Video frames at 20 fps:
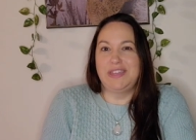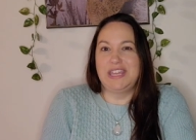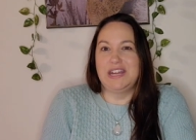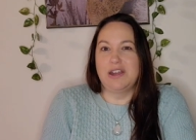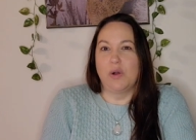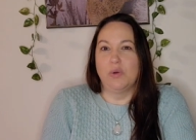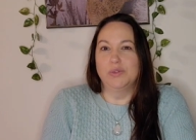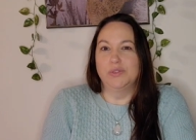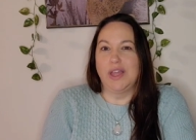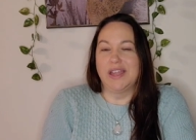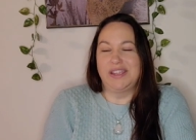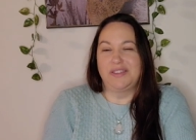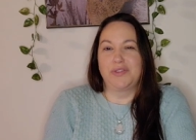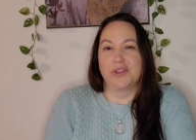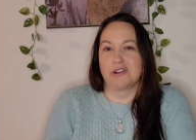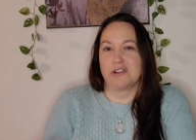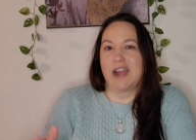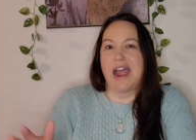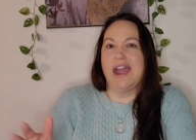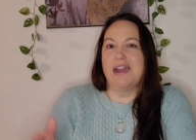You know, like
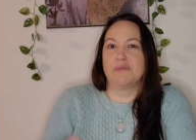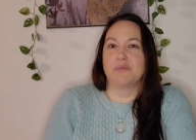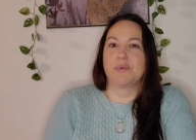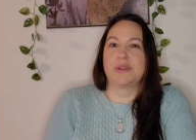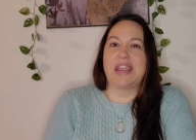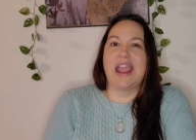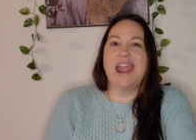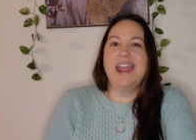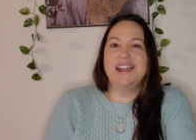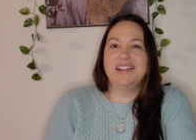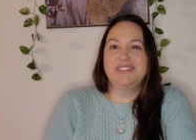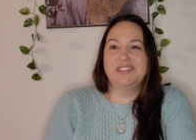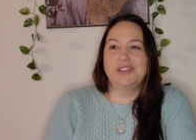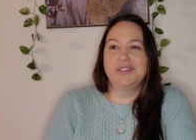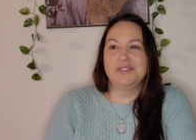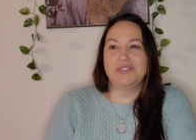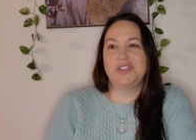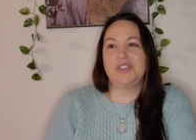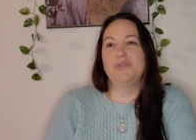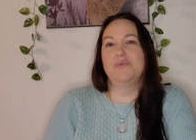they're not
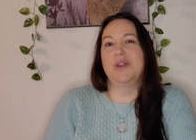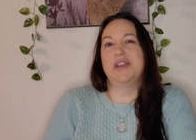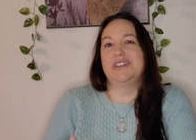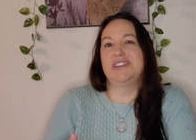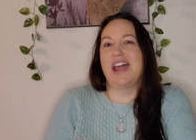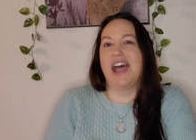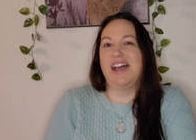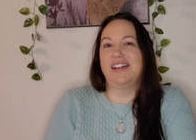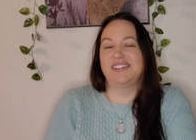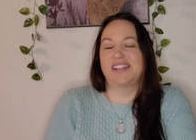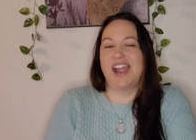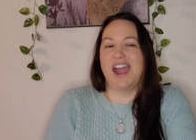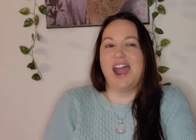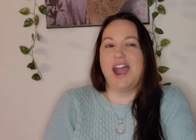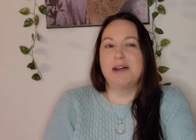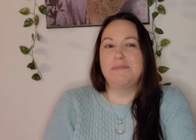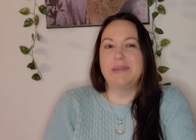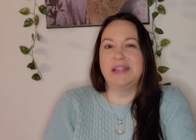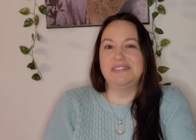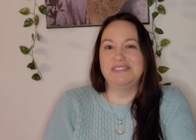reacting to it, not
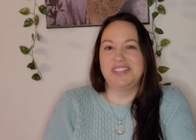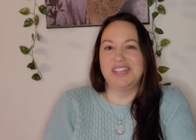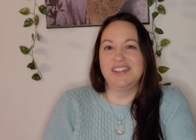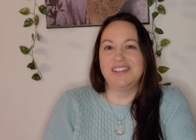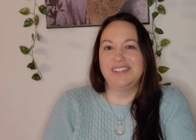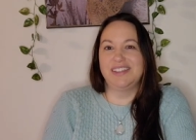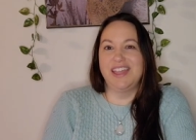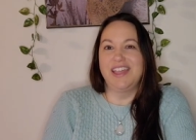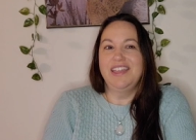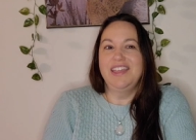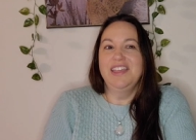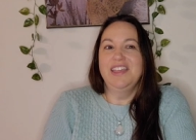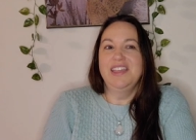commenting,